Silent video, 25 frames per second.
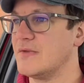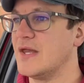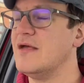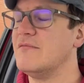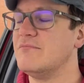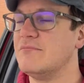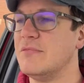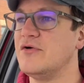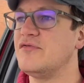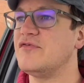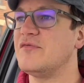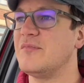
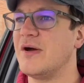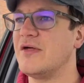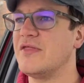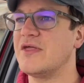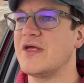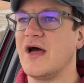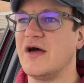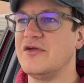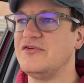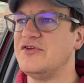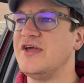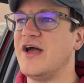Most of my other
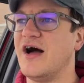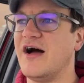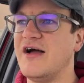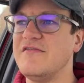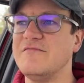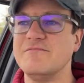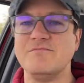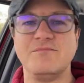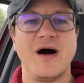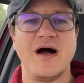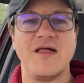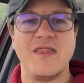cars, you can't
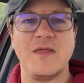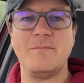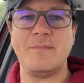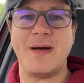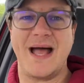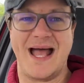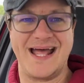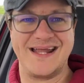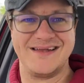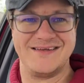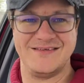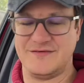even buy the
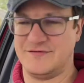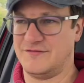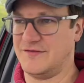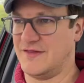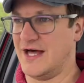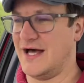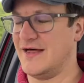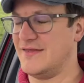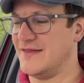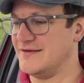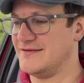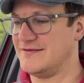pads for
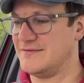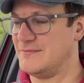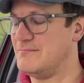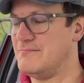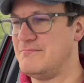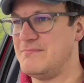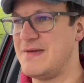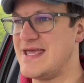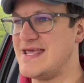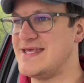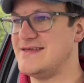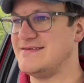that. That's
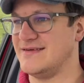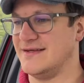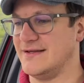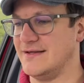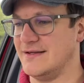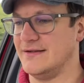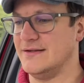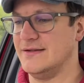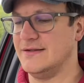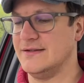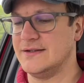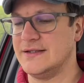
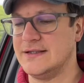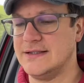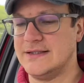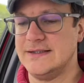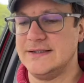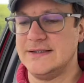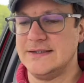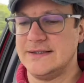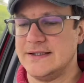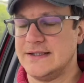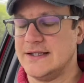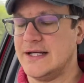amazing.
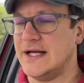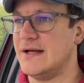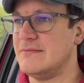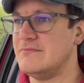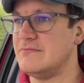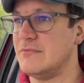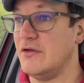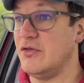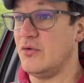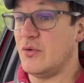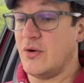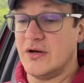
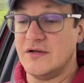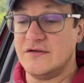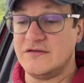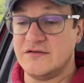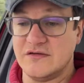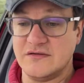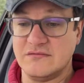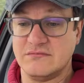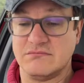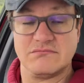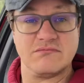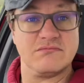Otherwise,
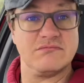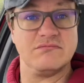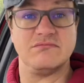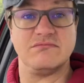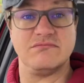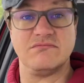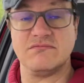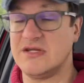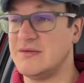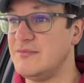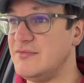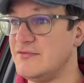
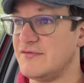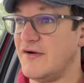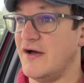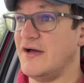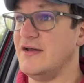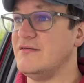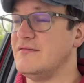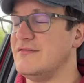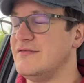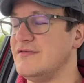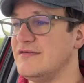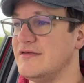it seems
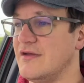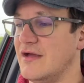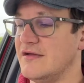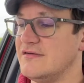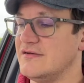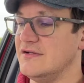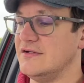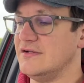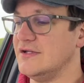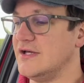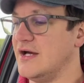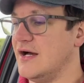fine. It's a
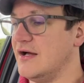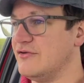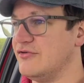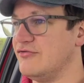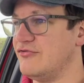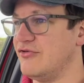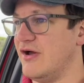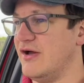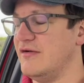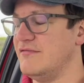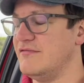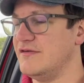nice little car to
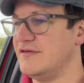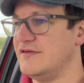drive.